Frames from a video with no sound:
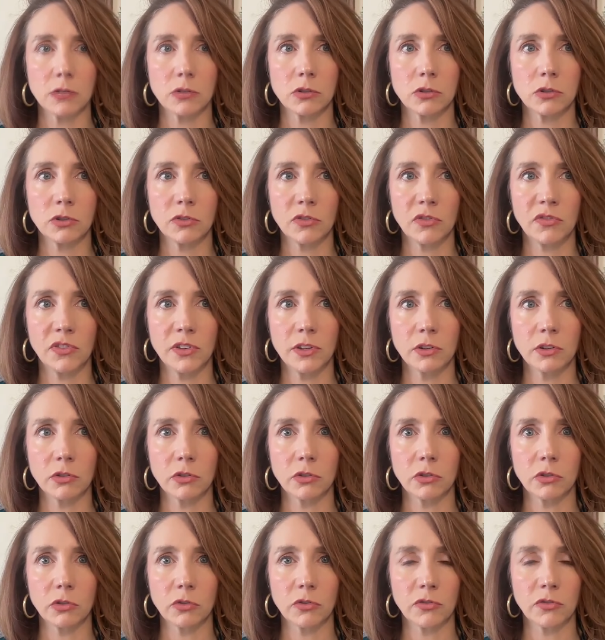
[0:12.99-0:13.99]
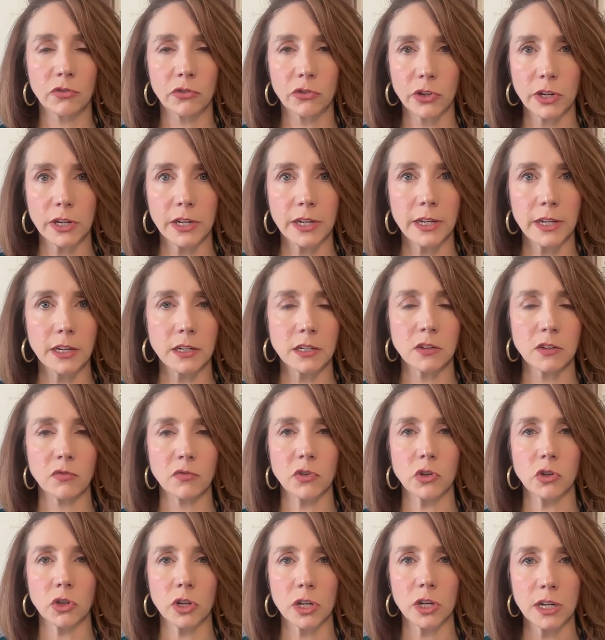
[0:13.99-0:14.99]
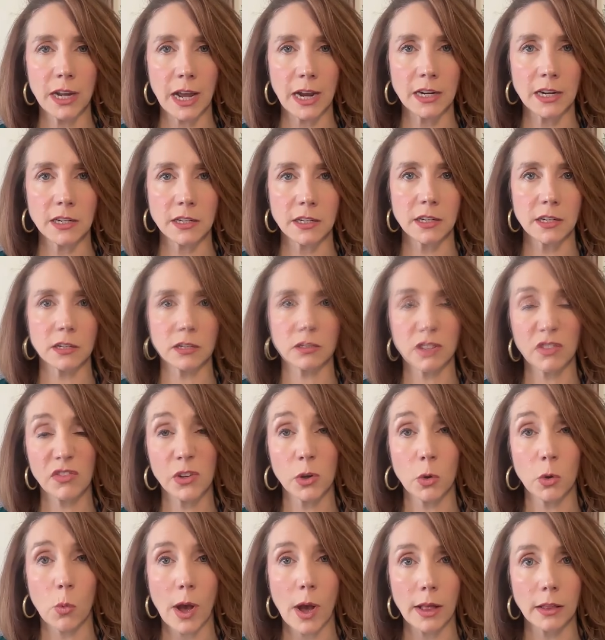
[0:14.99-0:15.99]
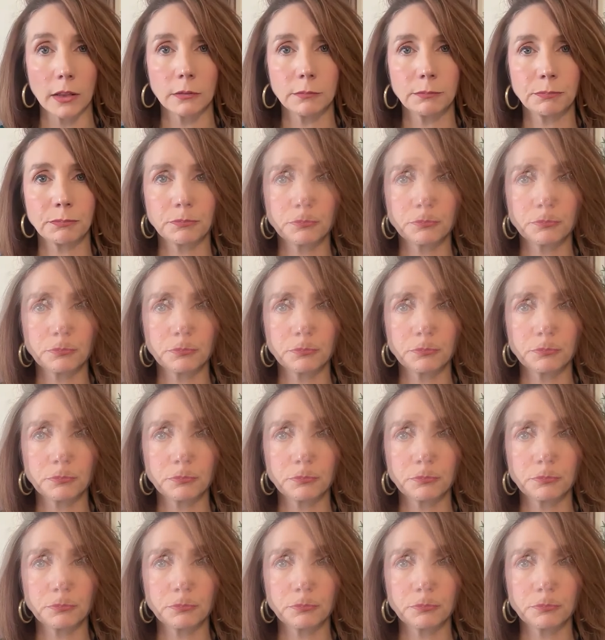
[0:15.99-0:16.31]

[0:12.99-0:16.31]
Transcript: to feel free, to feel connected, to feel well.